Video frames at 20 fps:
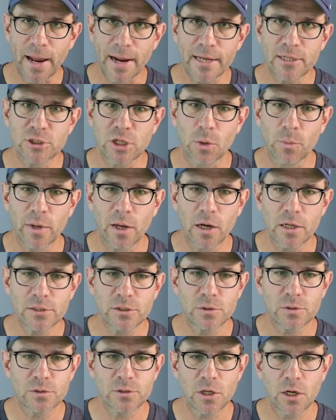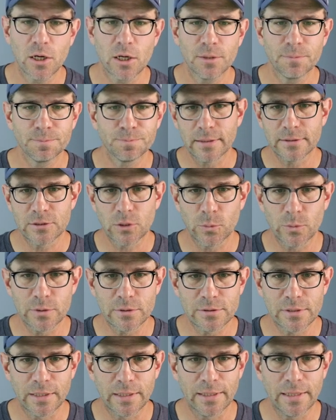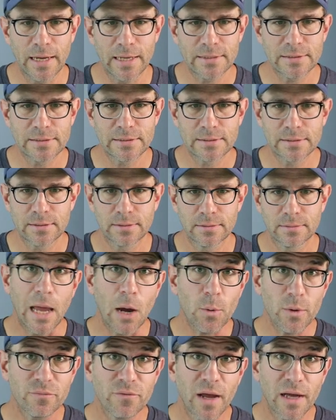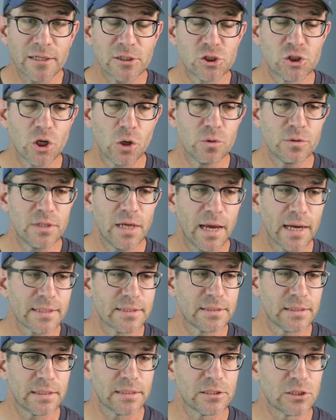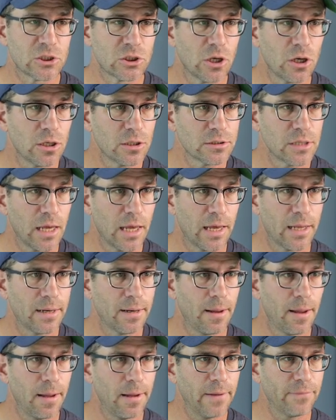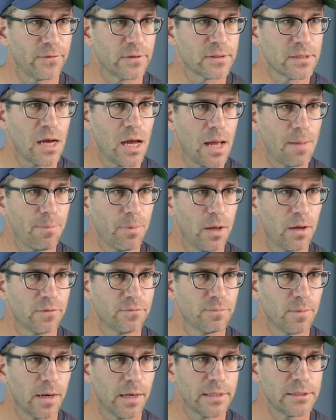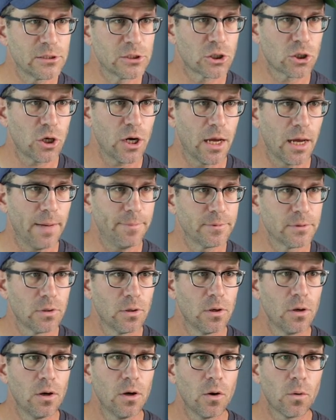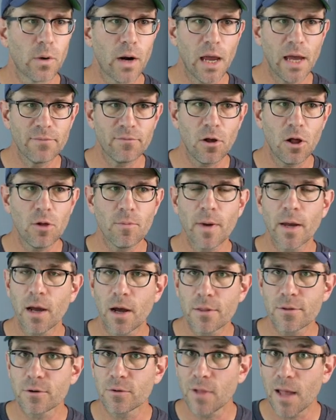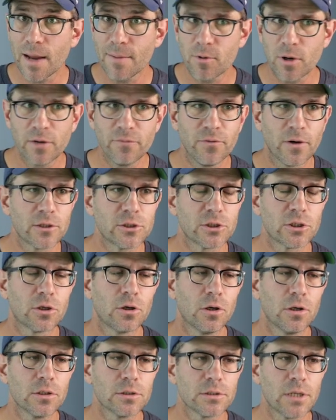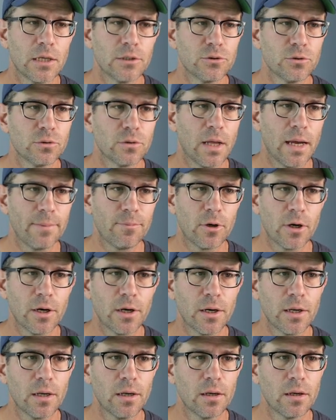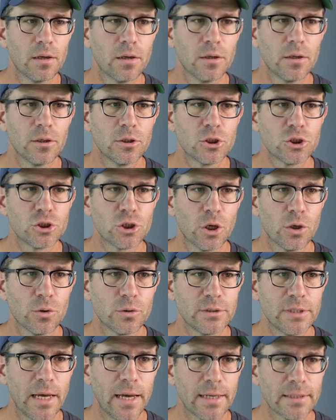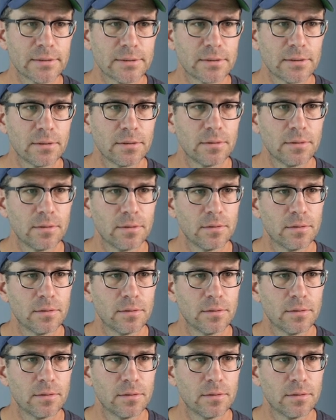package that we also saw. And so we'll say yes. Now we've got showtext installed. And at the top of my script, where I have all my other library function calls. I'll do library showtext,